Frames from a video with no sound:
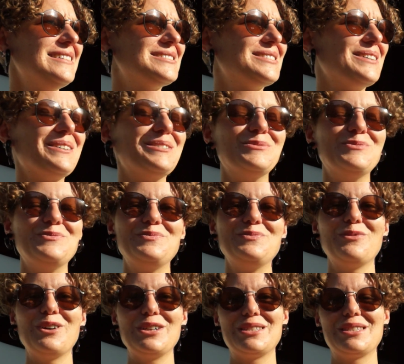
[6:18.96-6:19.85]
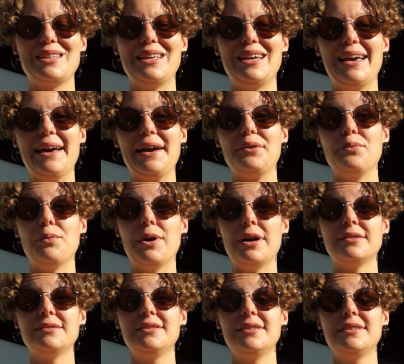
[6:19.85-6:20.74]
So once they had
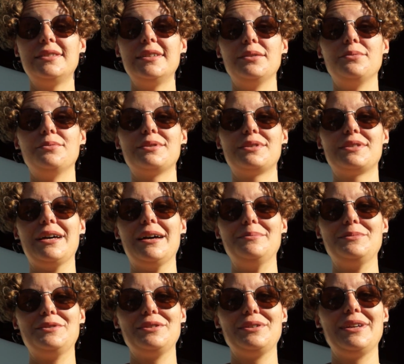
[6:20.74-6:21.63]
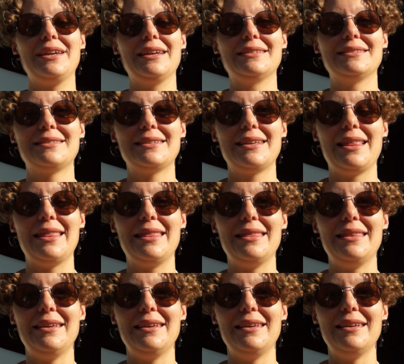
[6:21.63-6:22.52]
welded, it was time to get
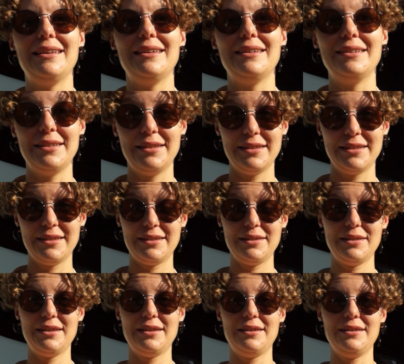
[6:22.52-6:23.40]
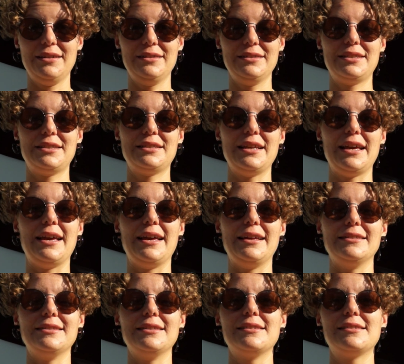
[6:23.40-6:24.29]
the
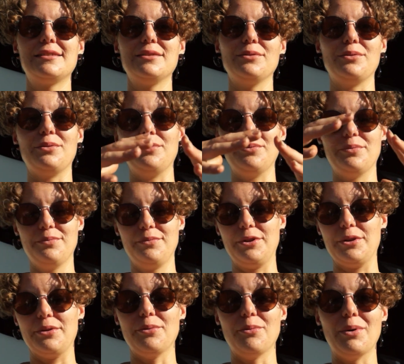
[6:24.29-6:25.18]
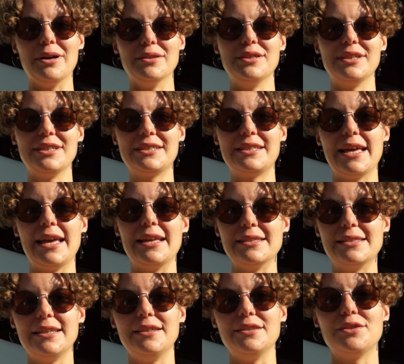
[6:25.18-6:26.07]
stands, or welding
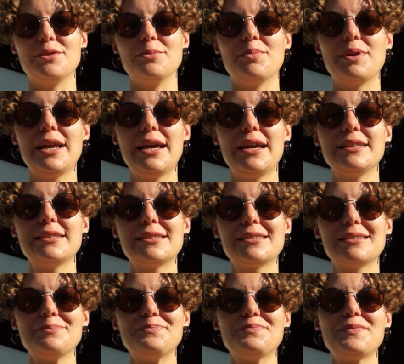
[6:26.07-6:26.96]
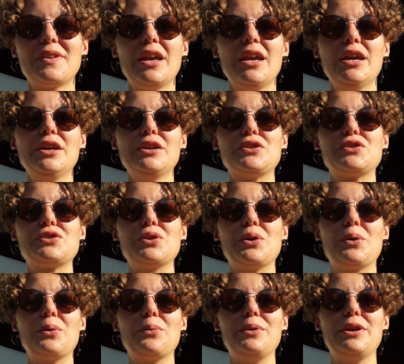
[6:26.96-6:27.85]
stands, into place,
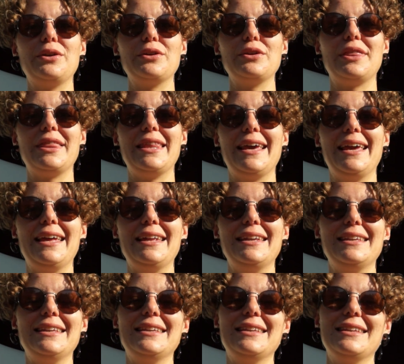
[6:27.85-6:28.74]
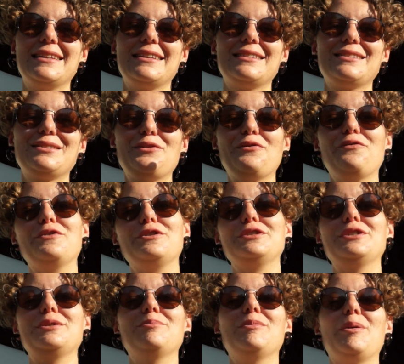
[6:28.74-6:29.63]
so we could then fill
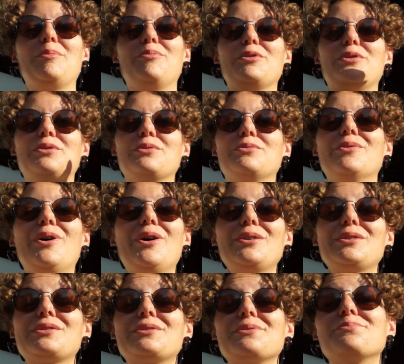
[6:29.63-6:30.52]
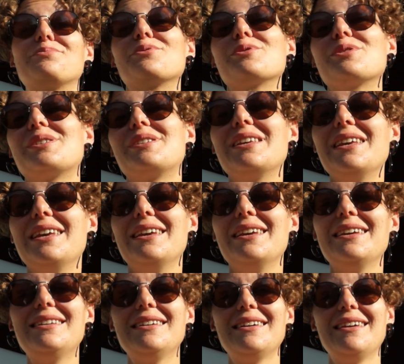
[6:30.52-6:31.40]
them up with the rocks and
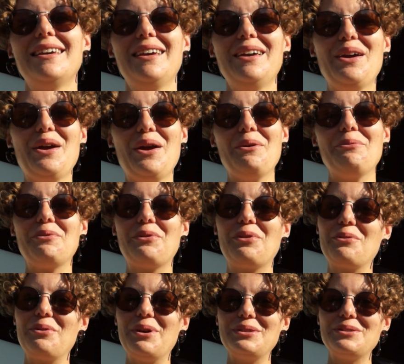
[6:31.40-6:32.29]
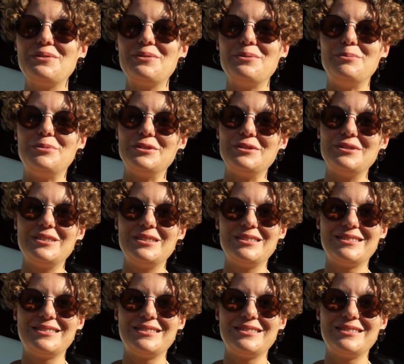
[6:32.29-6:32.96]
proceed with the rest of the build.